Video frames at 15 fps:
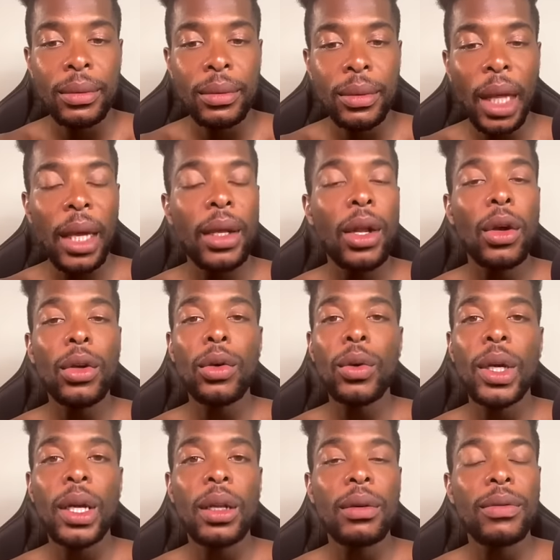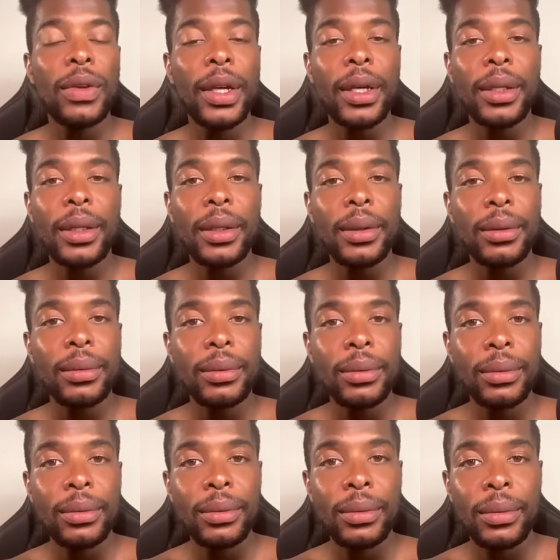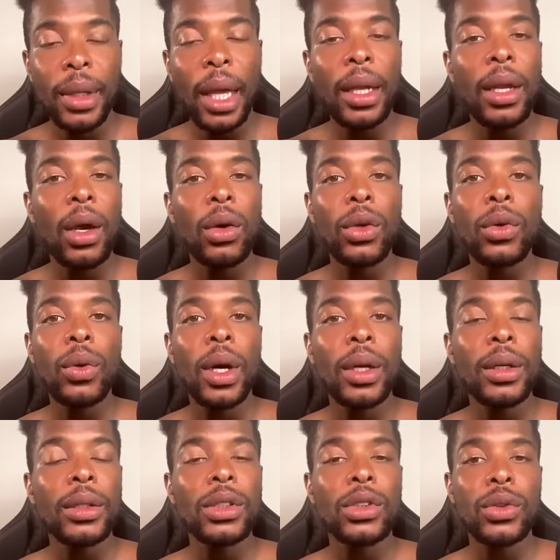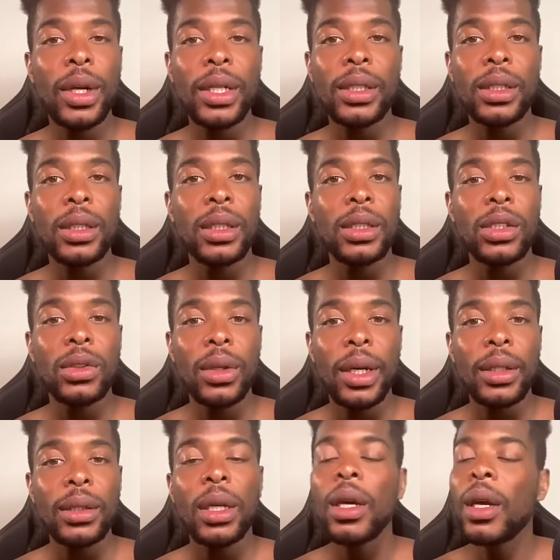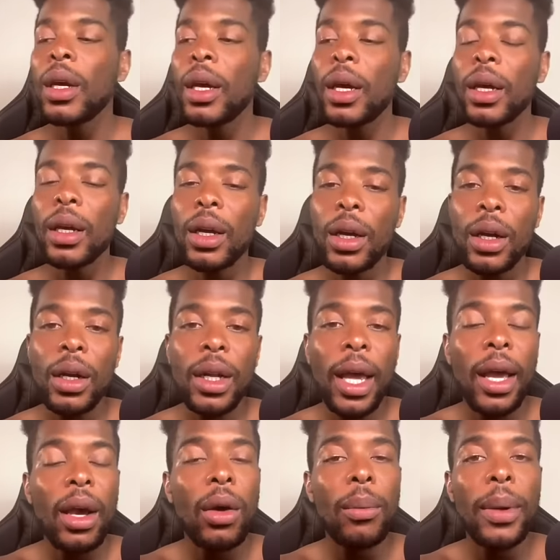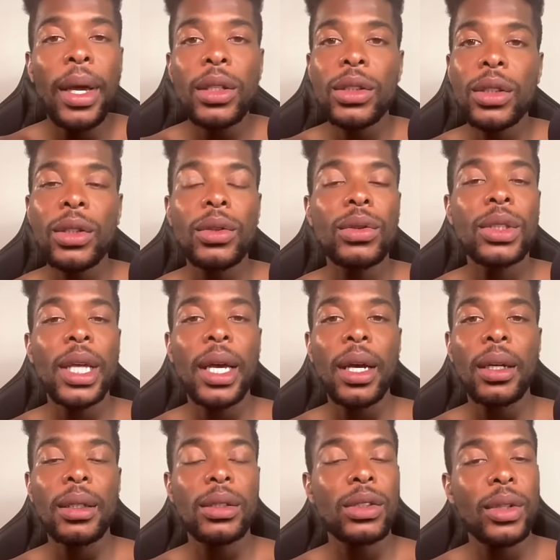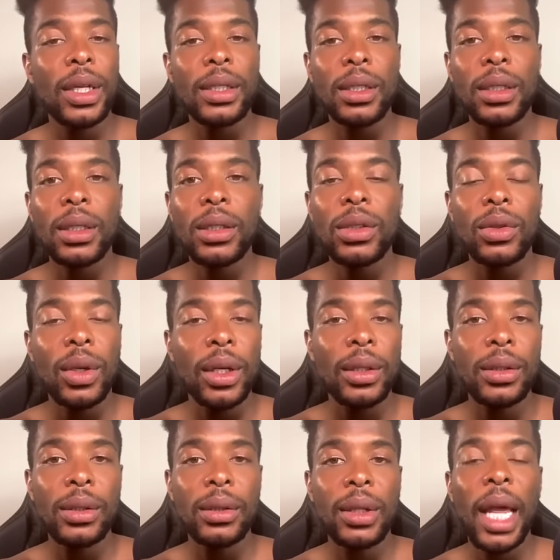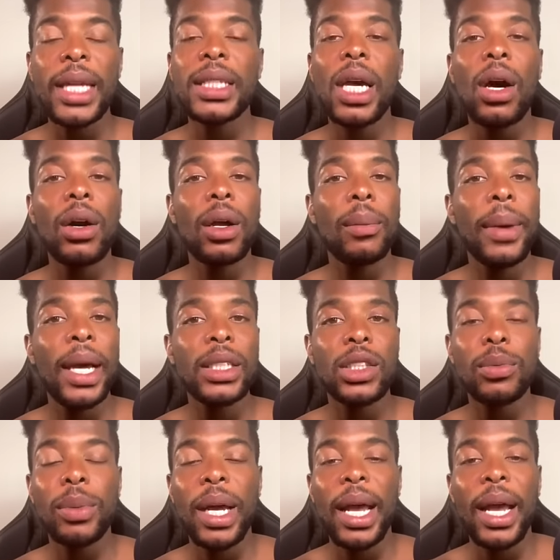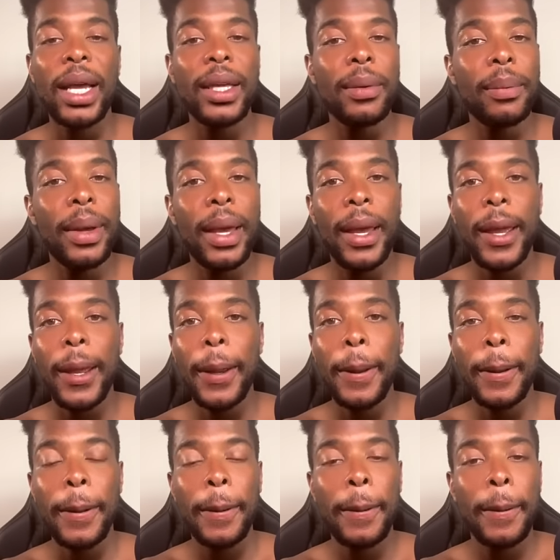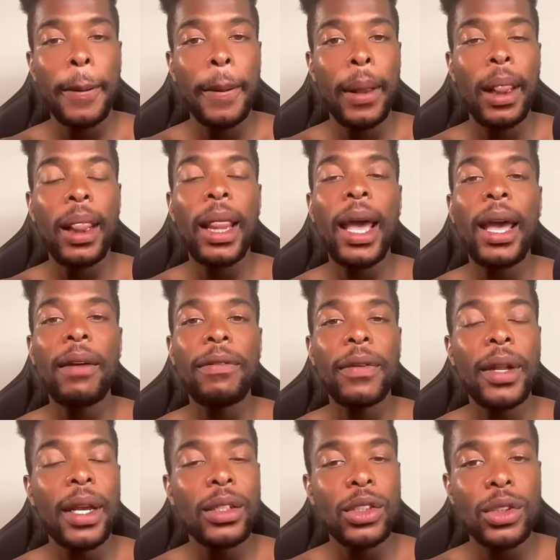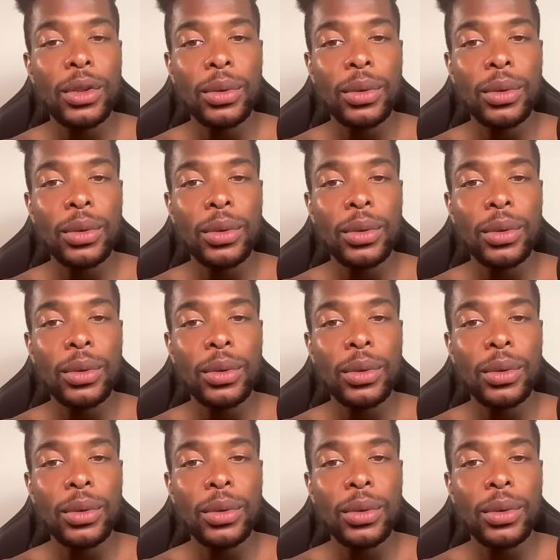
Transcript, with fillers: They know you getting evicted. They know you under stress and distress, and girl, they gonna make sure you stay under stress and distress. They talking about you behind your back, laughing at you,